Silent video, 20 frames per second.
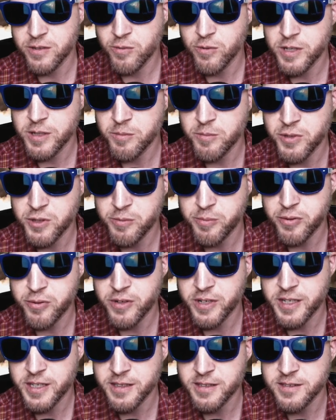in the written
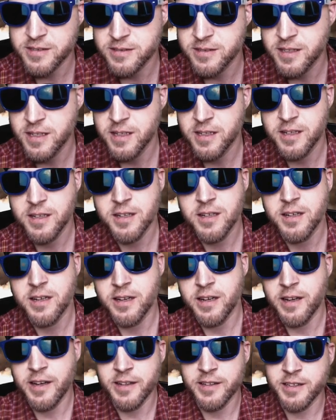blueprint,
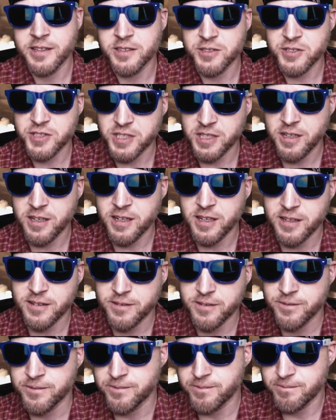and that there's a lot
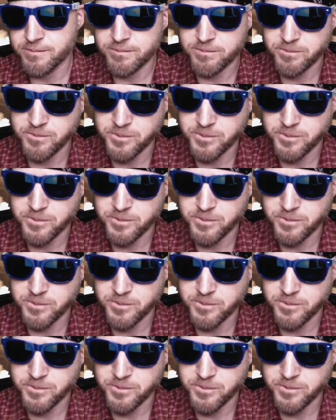of,